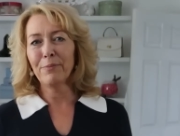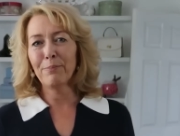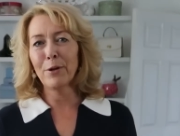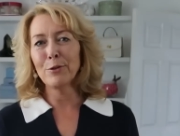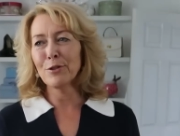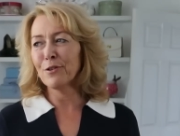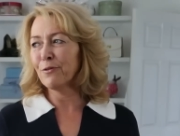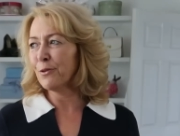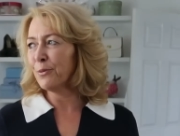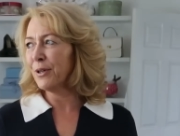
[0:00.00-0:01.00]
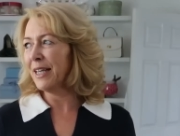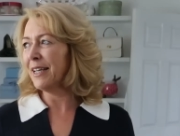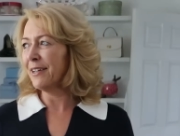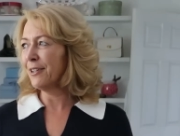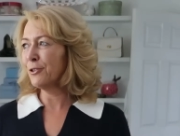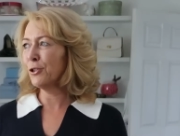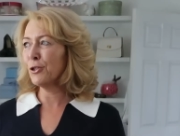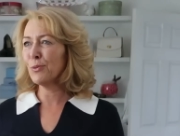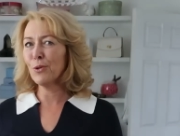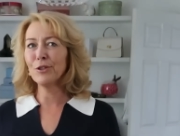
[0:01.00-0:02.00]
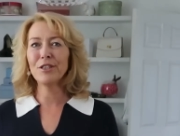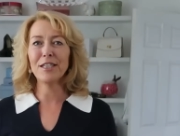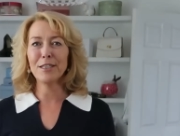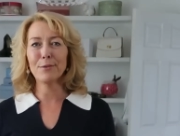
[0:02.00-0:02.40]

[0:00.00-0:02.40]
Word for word: most of the week, and I just wanted